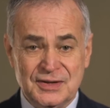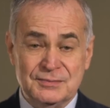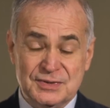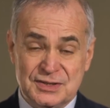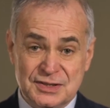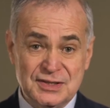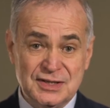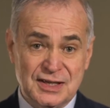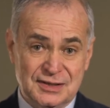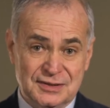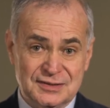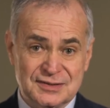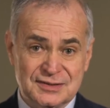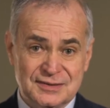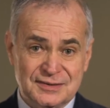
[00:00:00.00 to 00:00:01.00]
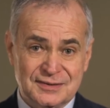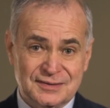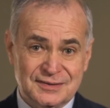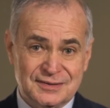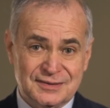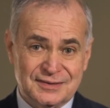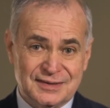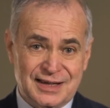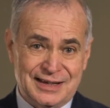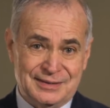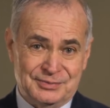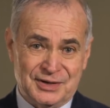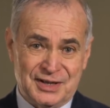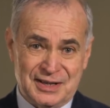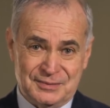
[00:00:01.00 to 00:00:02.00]
But in the end,
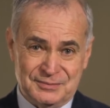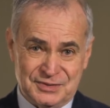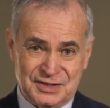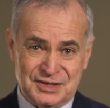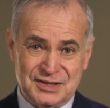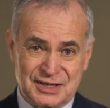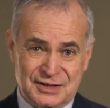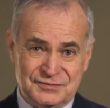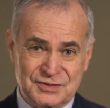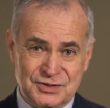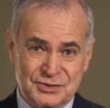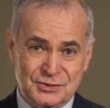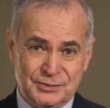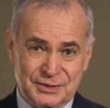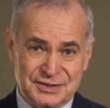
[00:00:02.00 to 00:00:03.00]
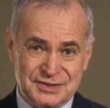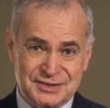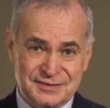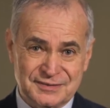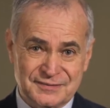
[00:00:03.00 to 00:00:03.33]
Abraham didn't have to do it.